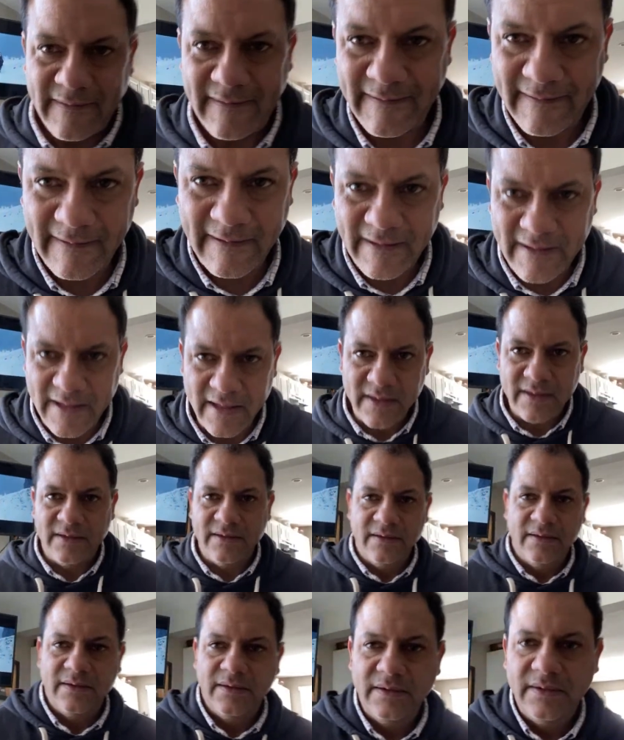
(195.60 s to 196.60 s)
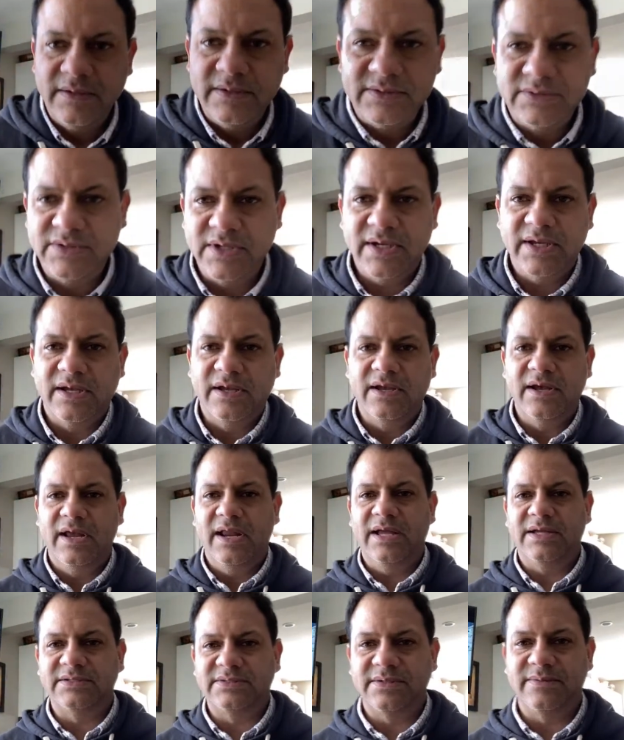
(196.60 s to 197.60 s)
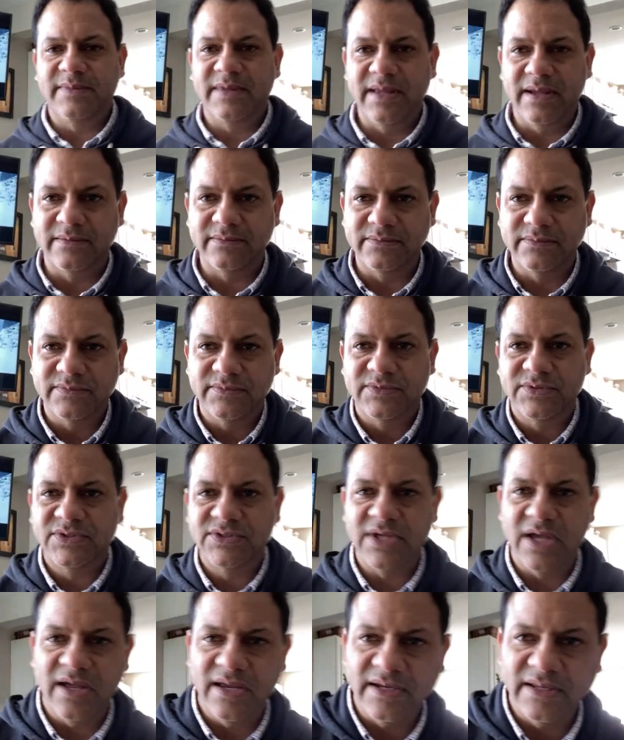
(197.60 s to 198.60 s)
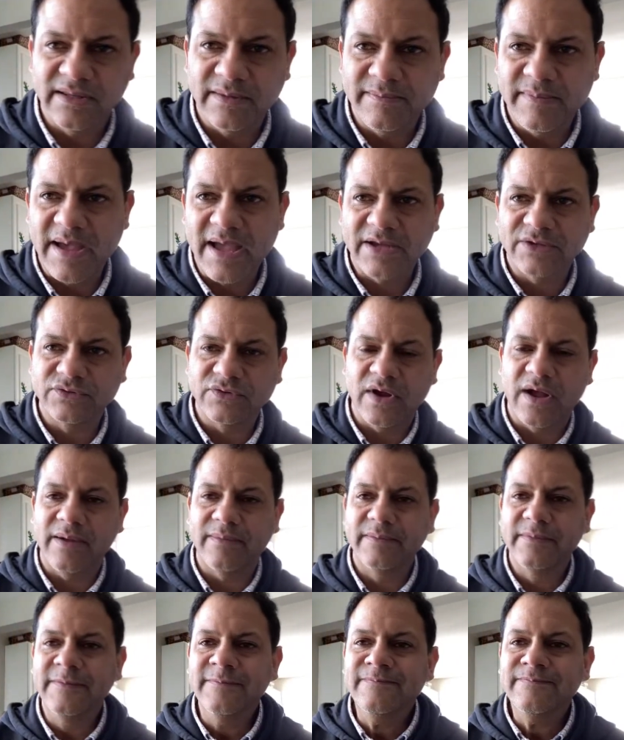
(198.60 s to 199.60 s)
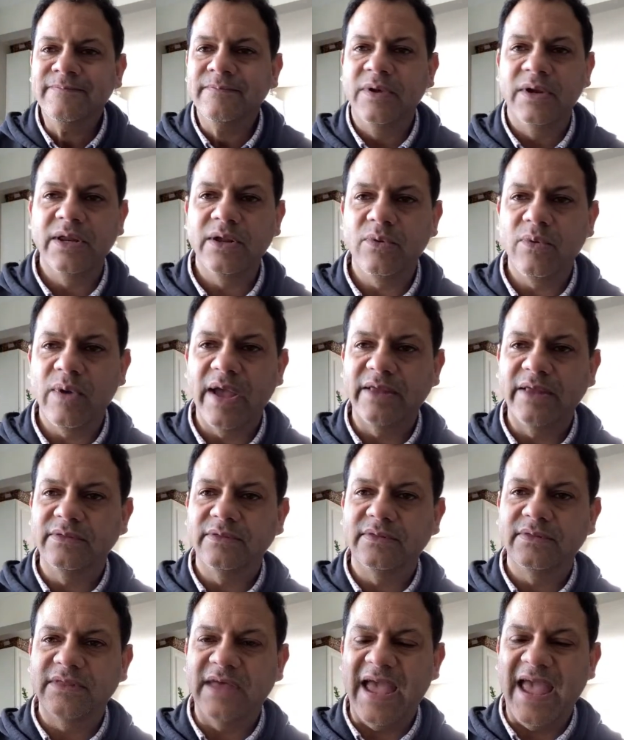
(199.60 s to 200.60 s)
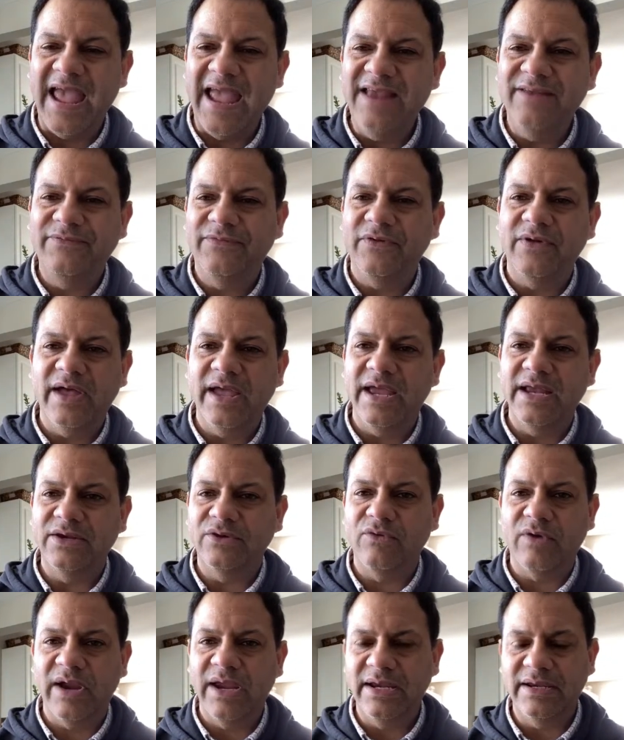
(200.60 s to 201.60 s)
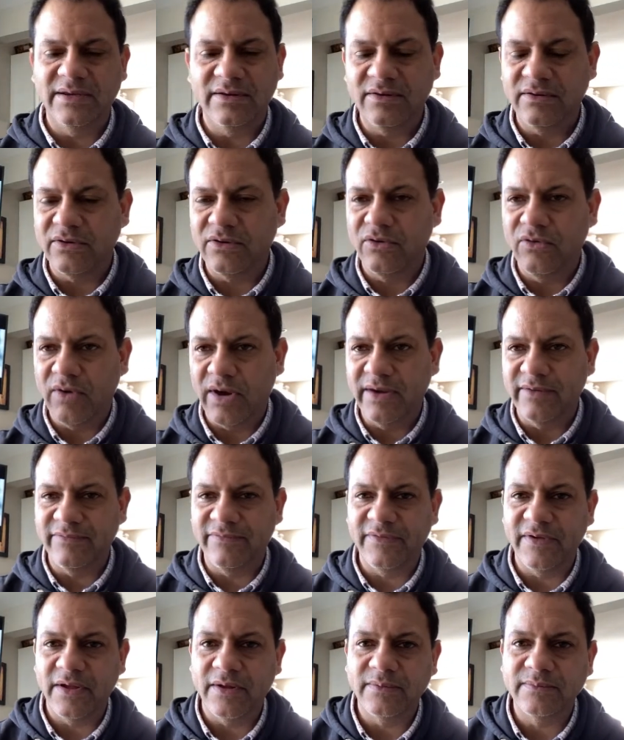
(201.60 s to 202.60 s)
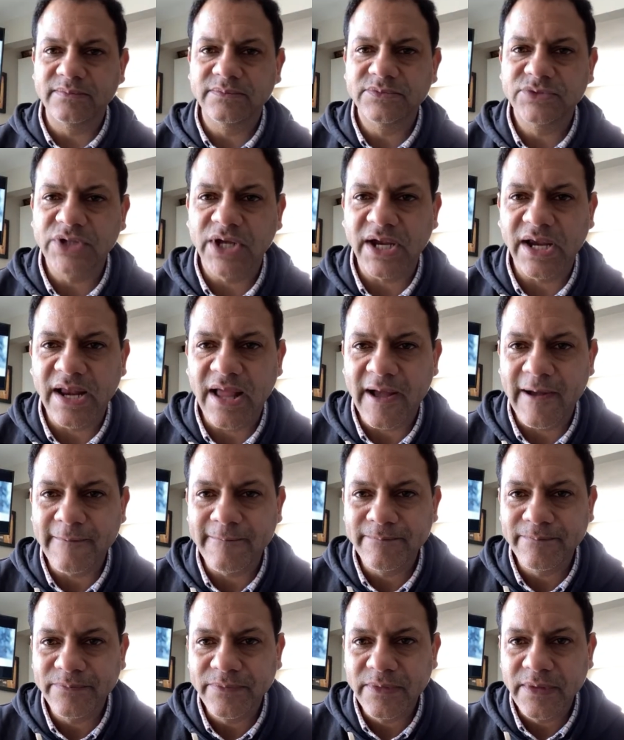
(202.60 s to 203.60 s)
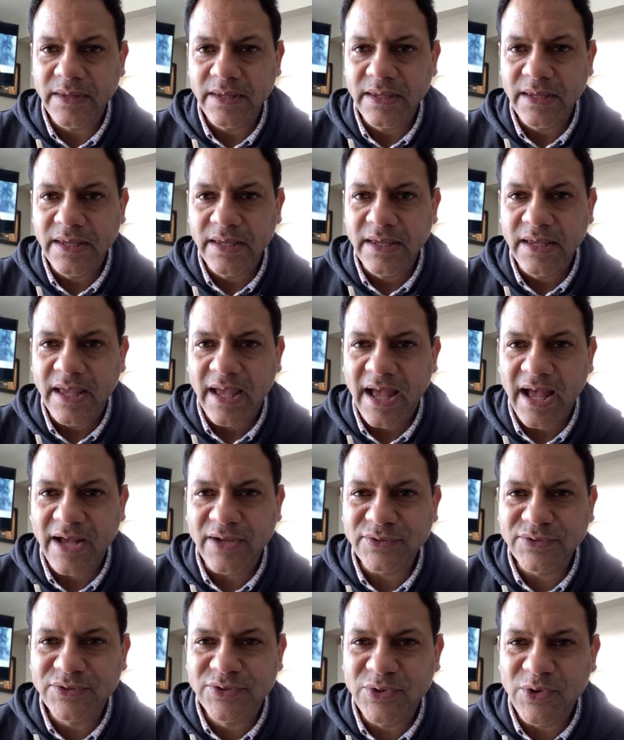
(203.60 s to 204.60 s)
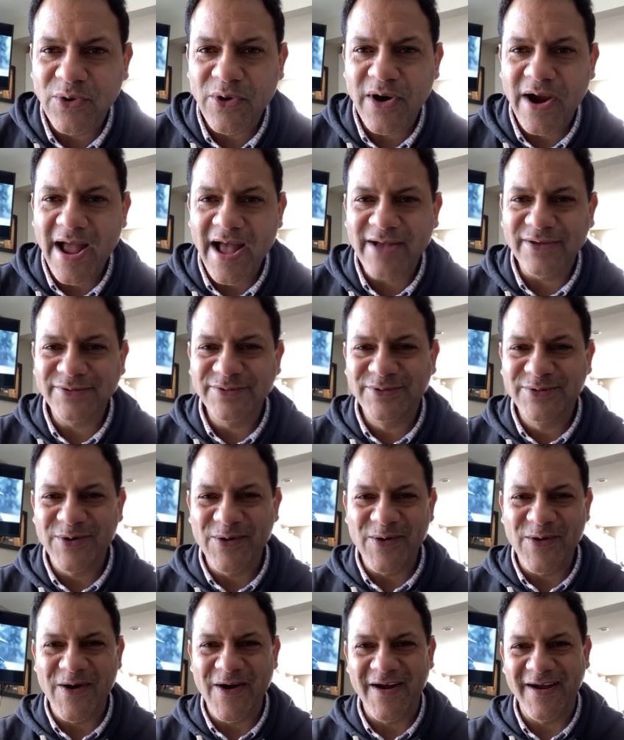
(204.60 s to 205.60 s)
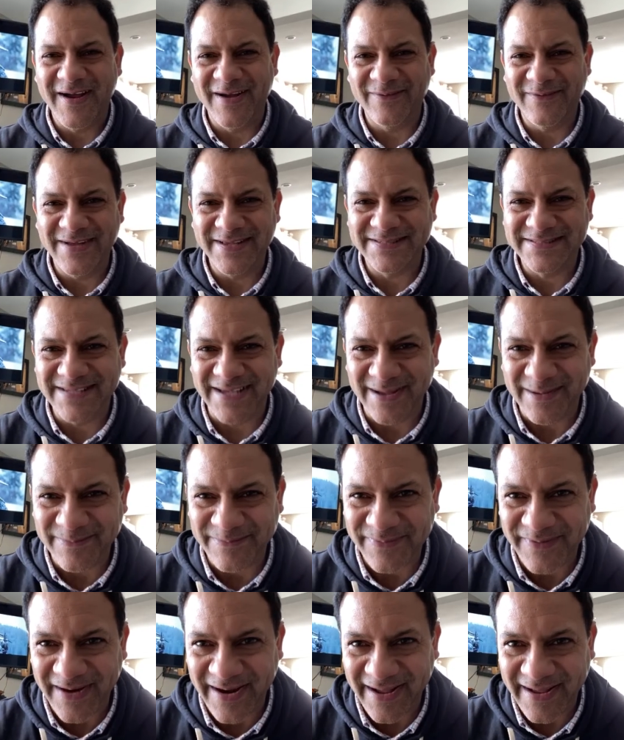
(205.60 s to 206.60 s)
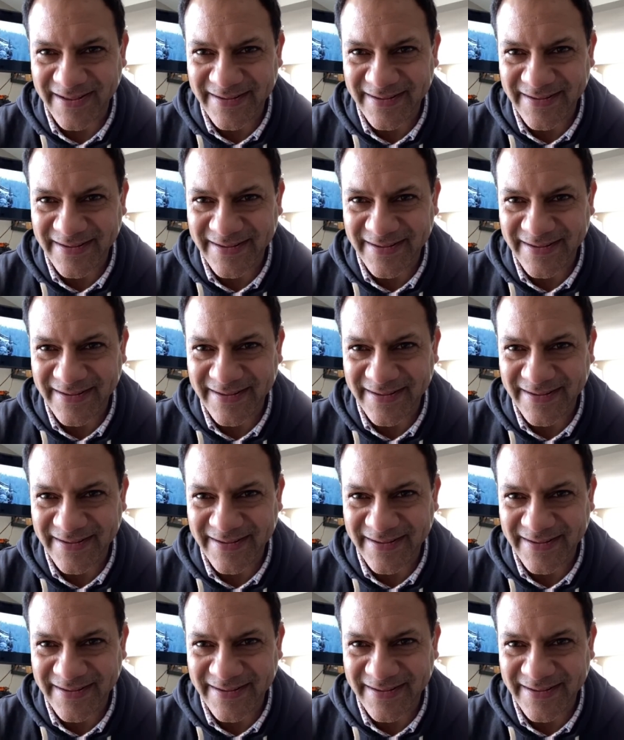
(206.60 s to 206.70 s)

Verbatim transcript: so I can cut out some of that sun in the backdrop. But anyway, The Hateful Eight, great, great film. Check it out. House tour, house tour. What's up, bro?